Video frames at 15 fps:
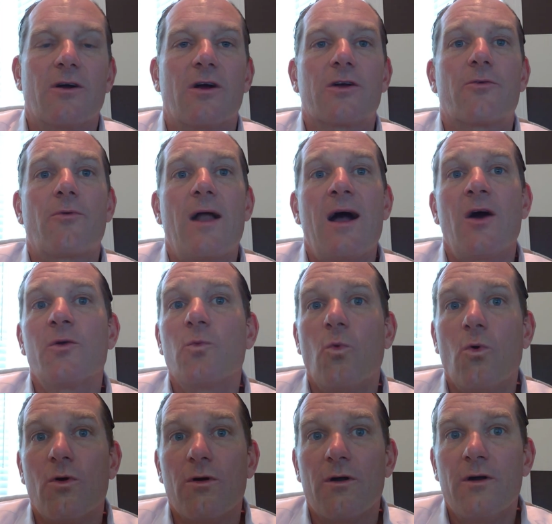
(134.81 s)
Our ground
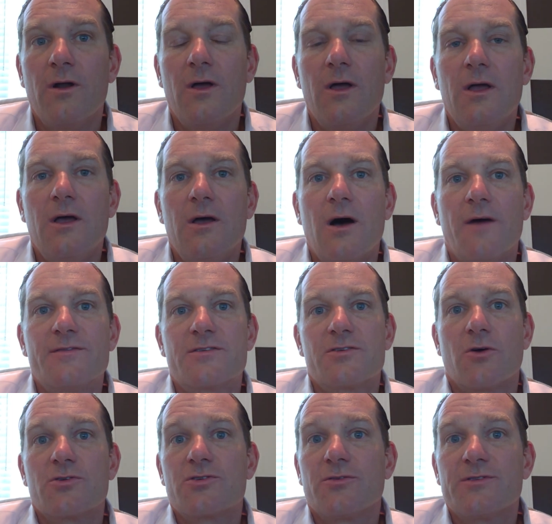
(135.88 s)
war of
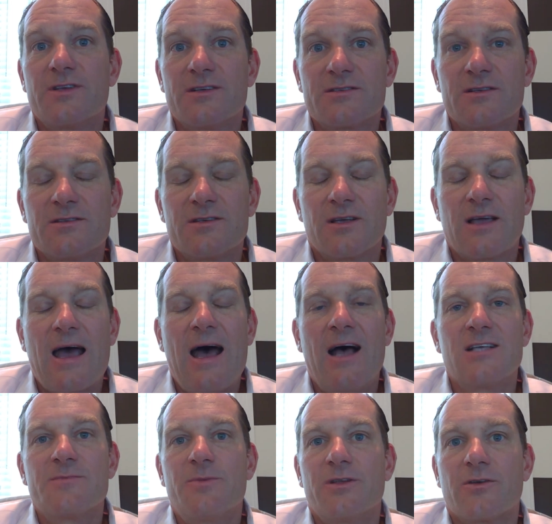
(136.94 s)
social distancing
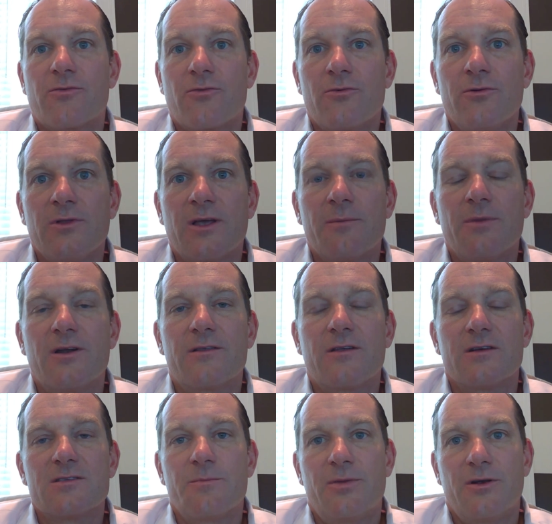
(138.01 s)
has been grueling, but it
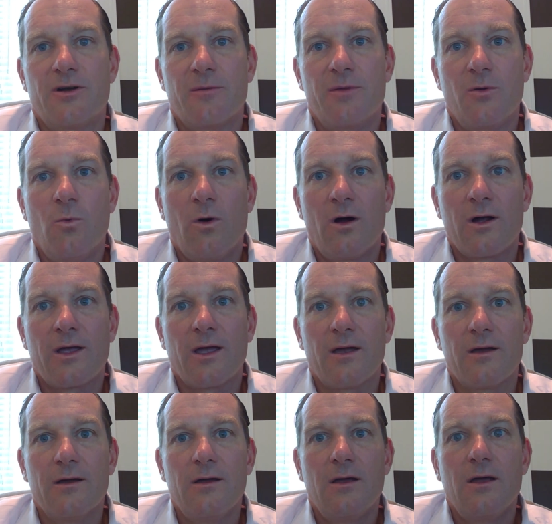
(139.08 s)
does appear to be working.